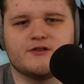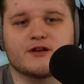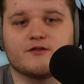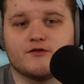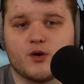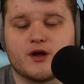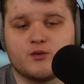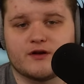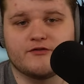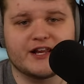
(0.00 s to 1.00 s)
you can vote on
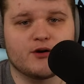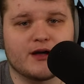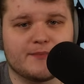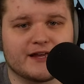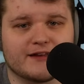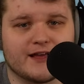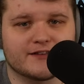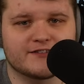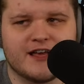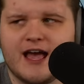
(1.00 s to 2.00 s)
what video I make
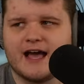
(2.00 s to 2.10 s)
next,